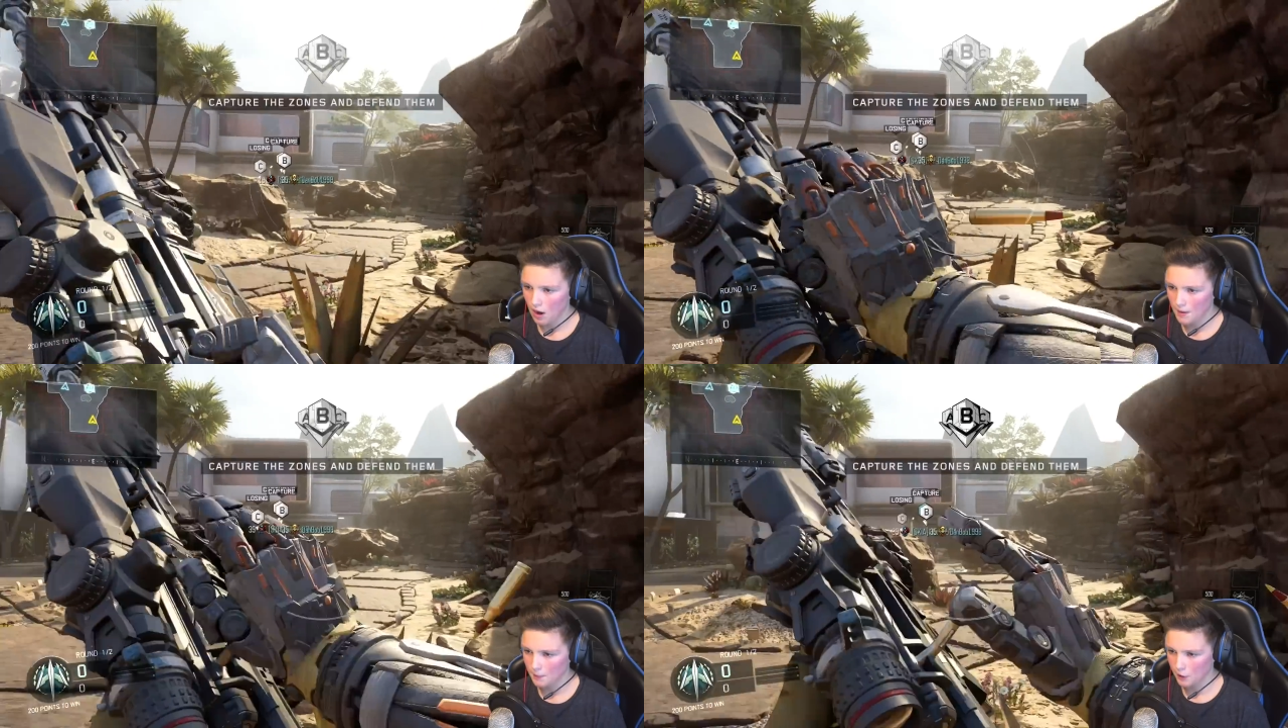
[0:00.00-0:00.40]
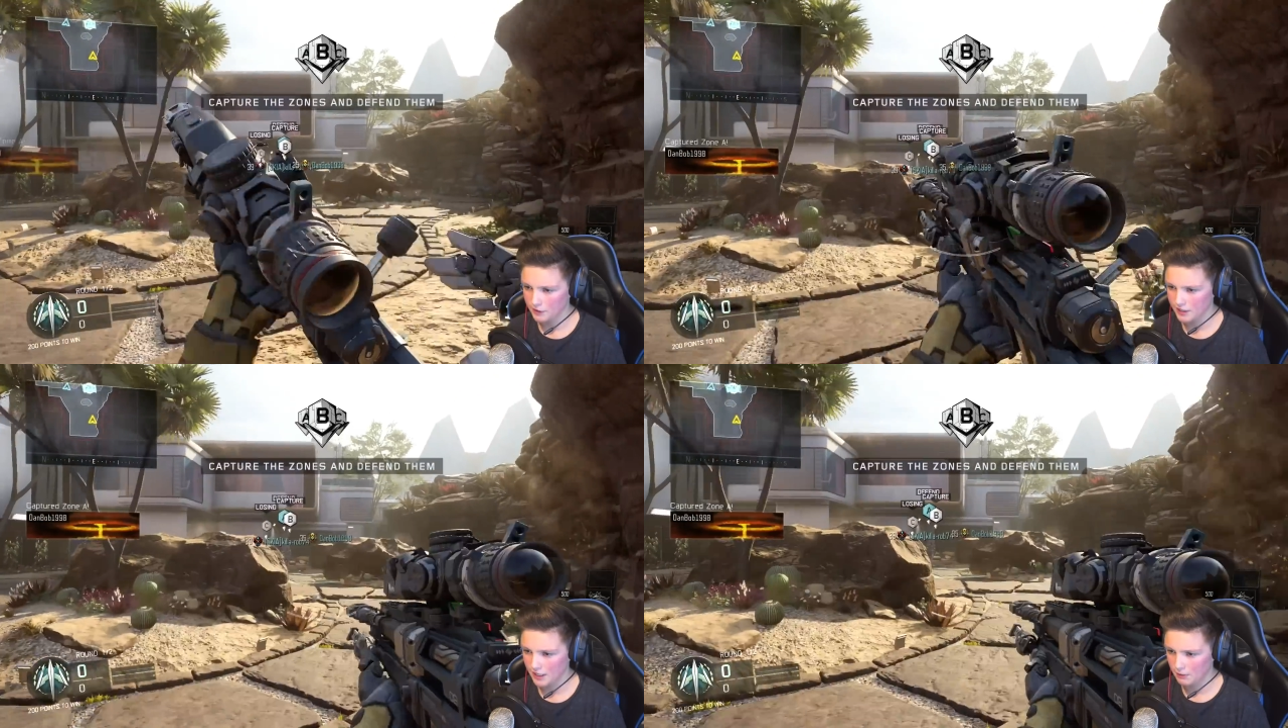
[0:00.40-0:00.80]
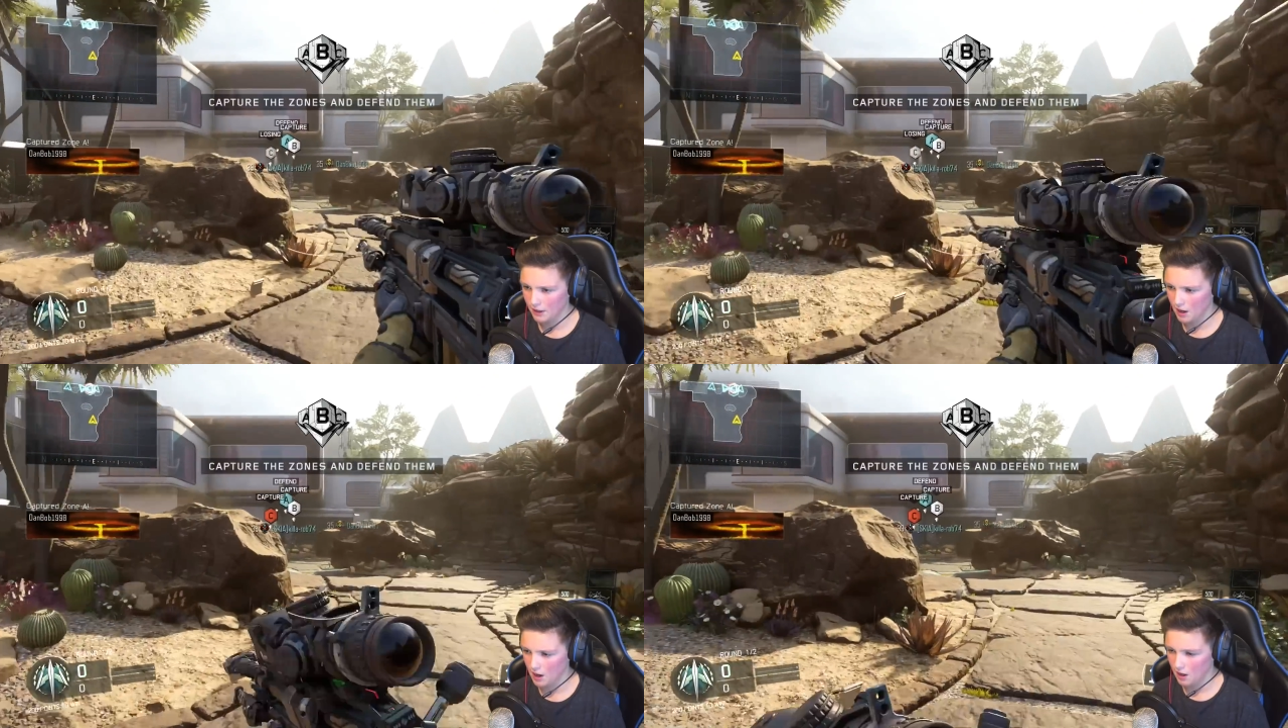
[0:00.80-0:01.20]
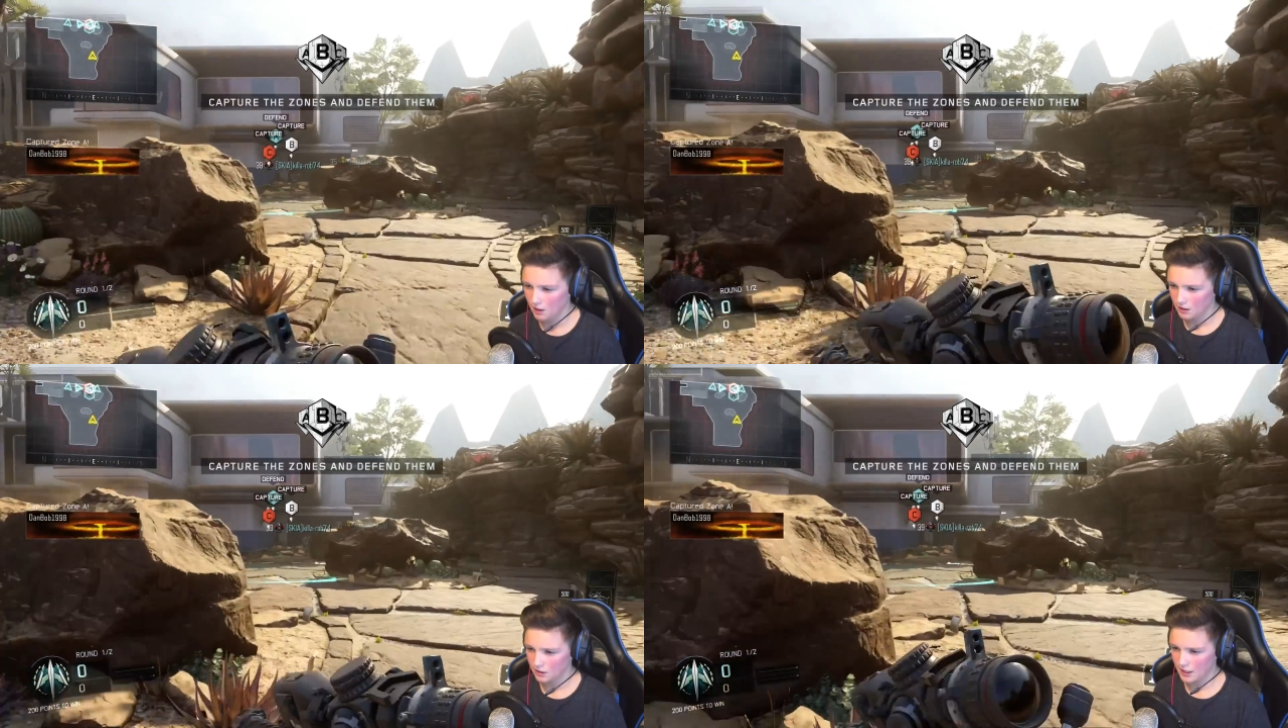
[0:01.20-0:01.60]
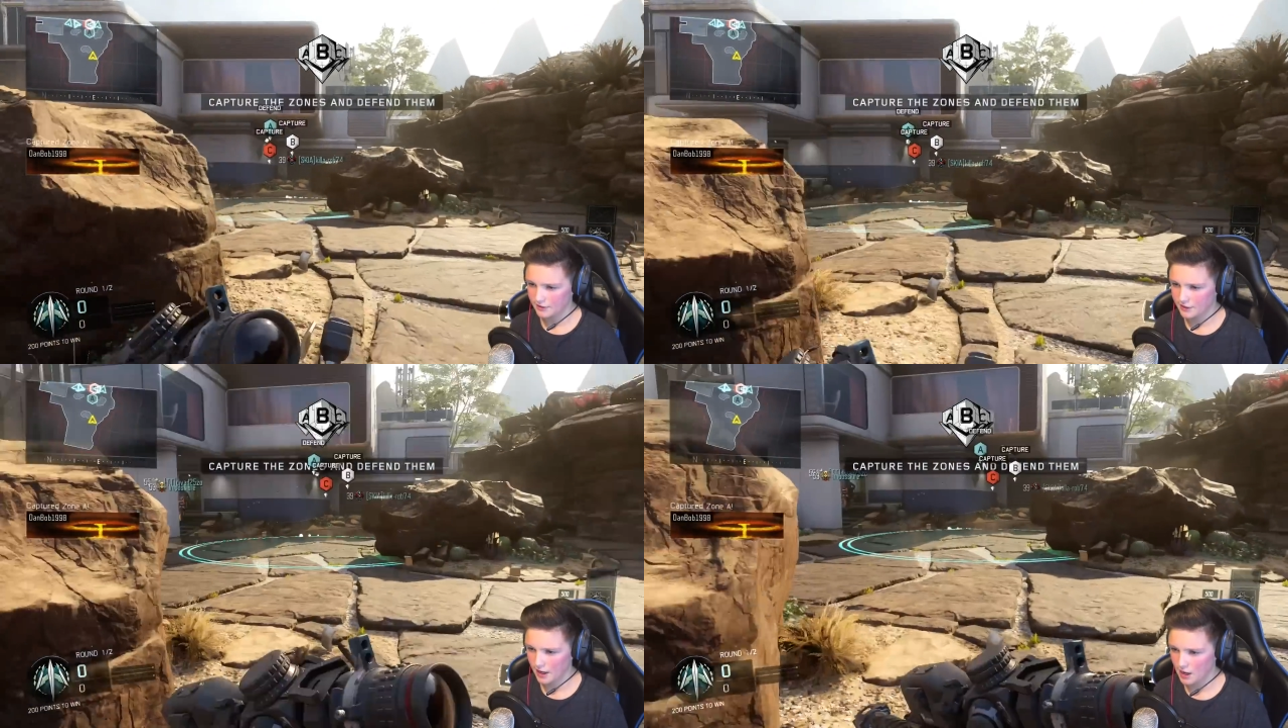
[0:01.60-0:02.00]
Alright boys, here we are.
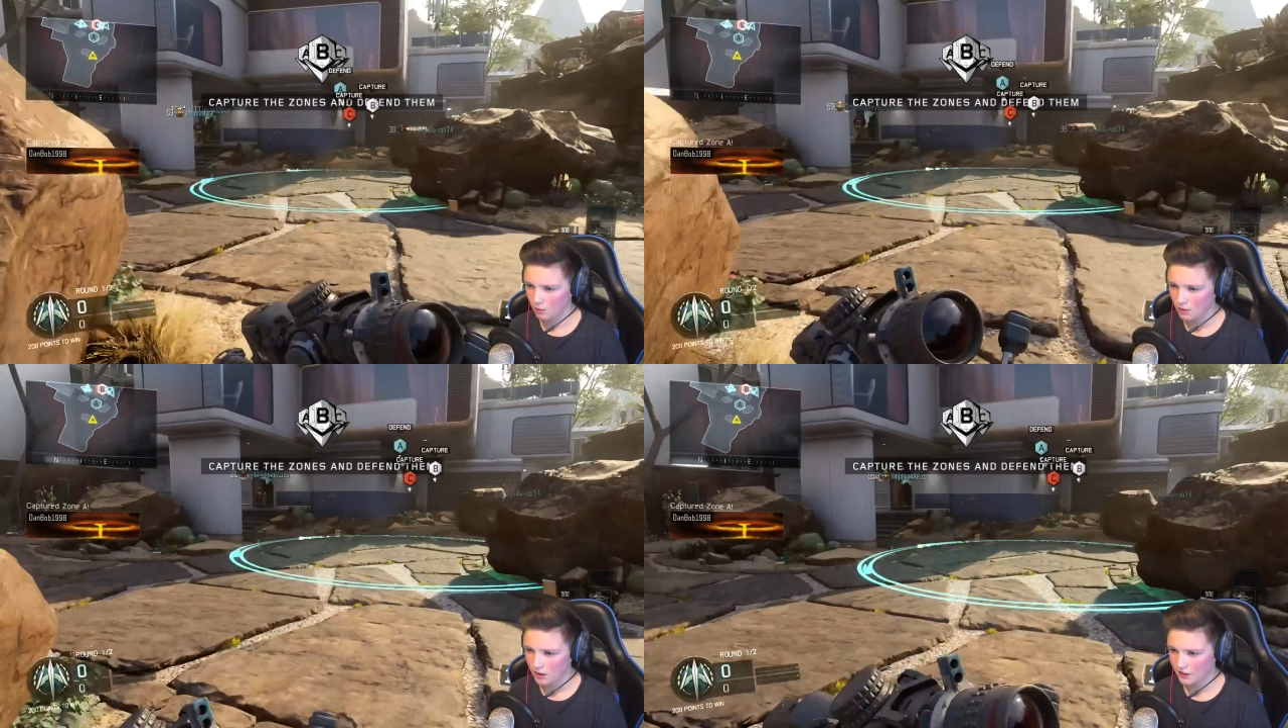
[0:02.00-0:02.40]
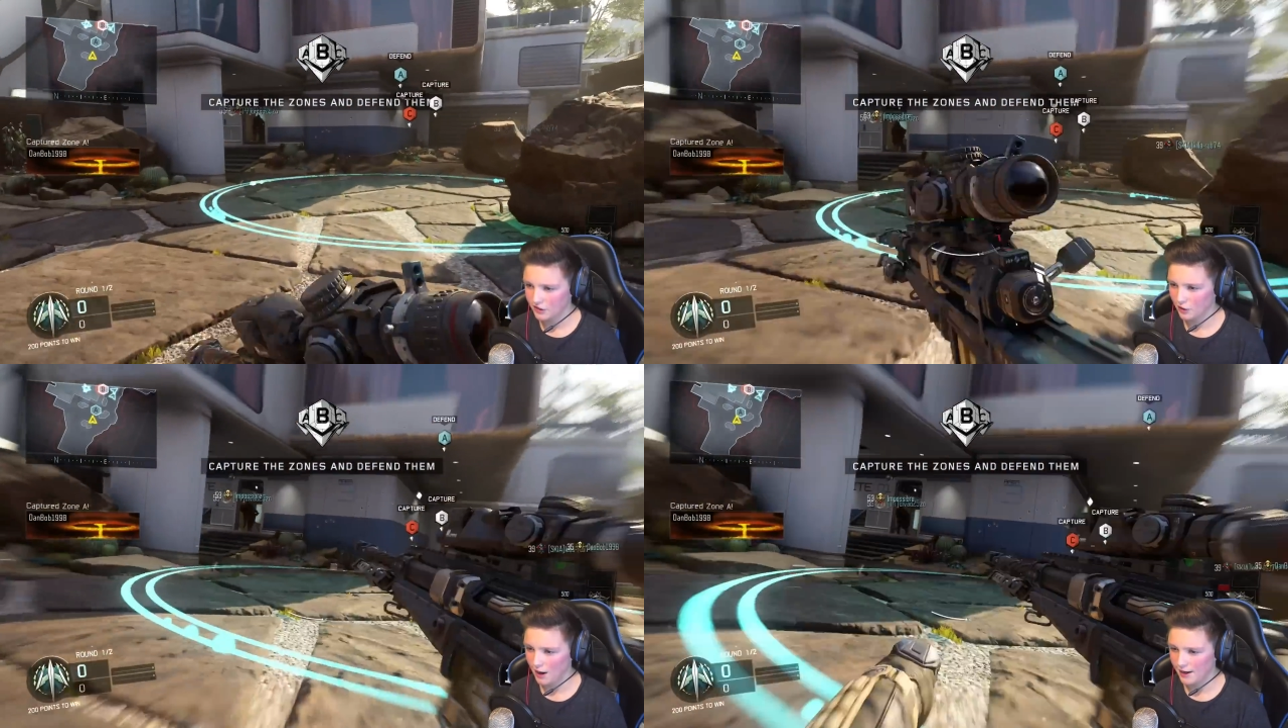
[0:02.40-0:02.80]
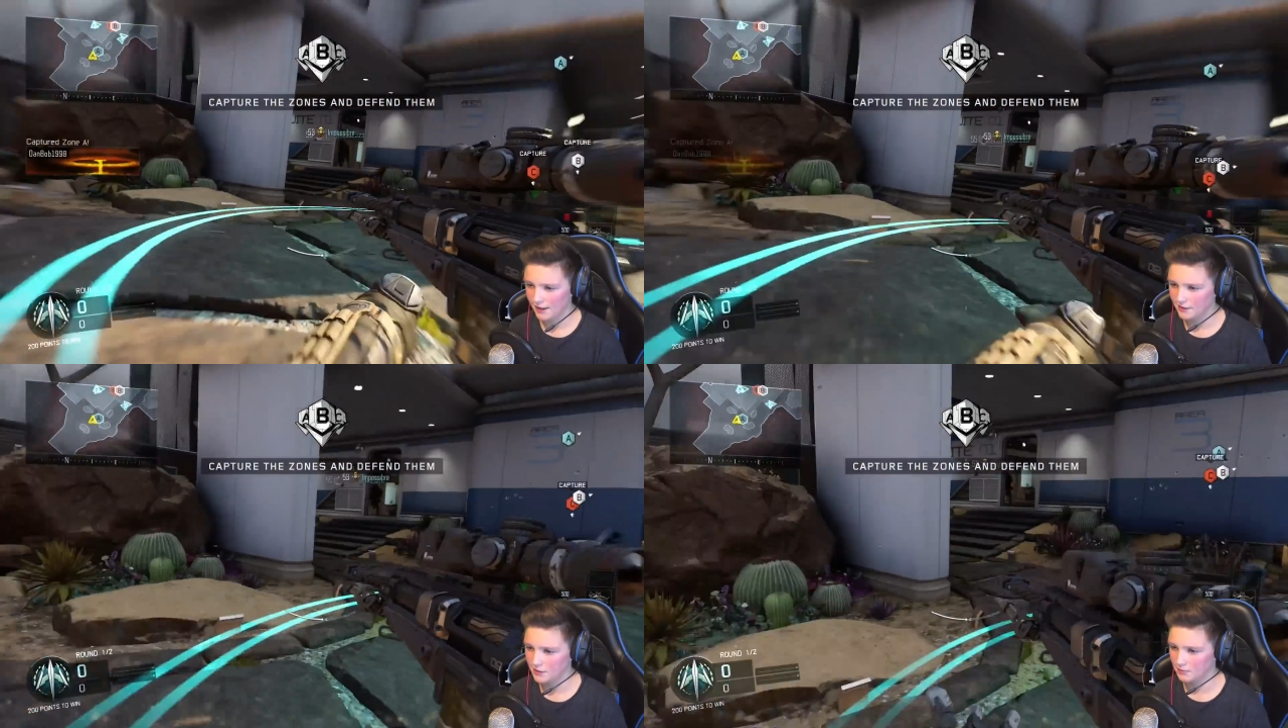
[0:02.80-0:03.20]
Let's go and try and hit